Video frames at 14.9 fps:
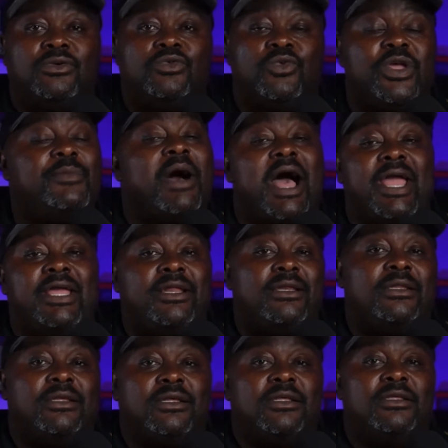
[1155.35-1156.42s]

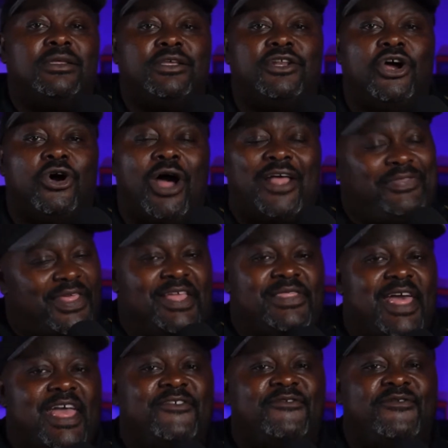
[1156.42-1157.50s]
I think
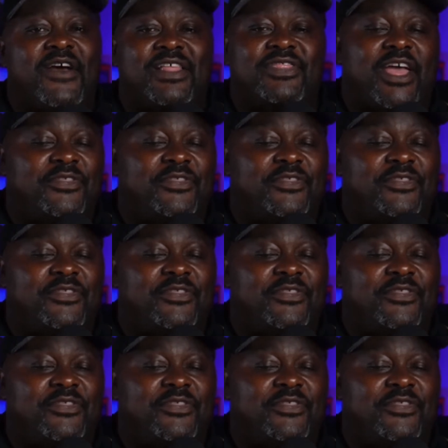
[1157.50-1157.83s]
they